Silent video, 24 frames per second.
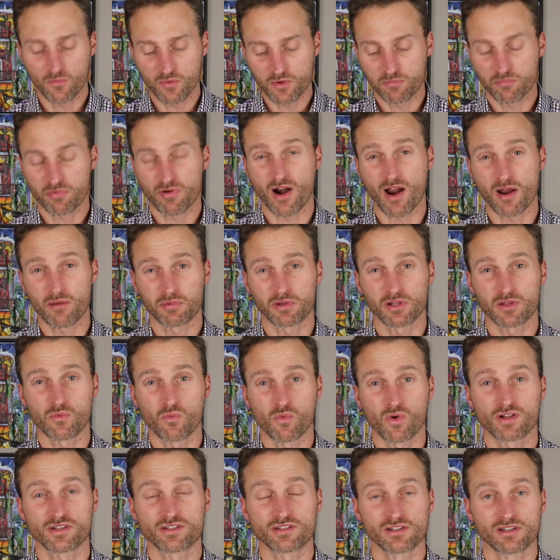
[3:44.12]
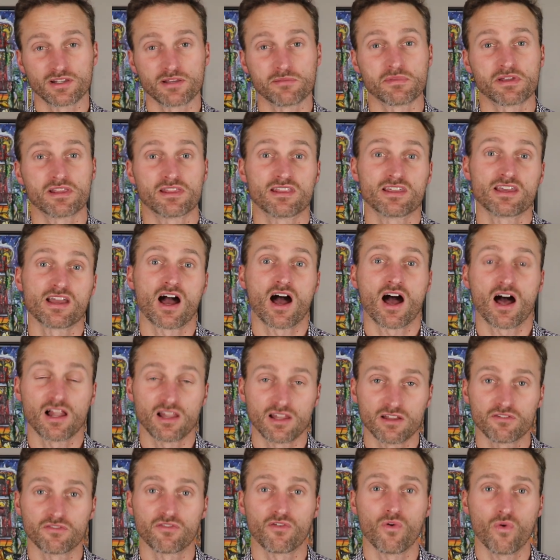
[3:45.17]
would probably want to limit the
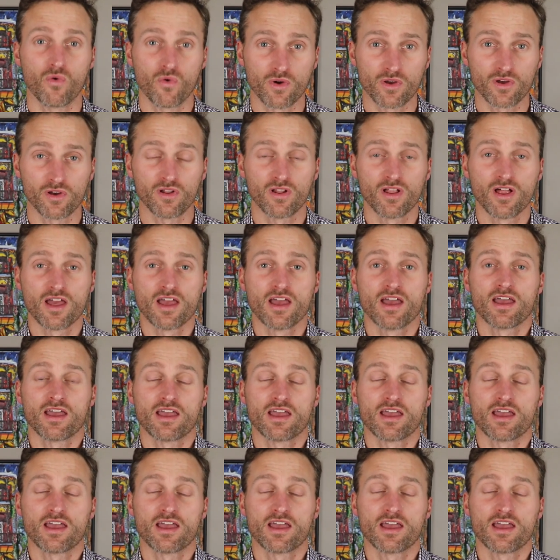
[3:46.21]
olive oil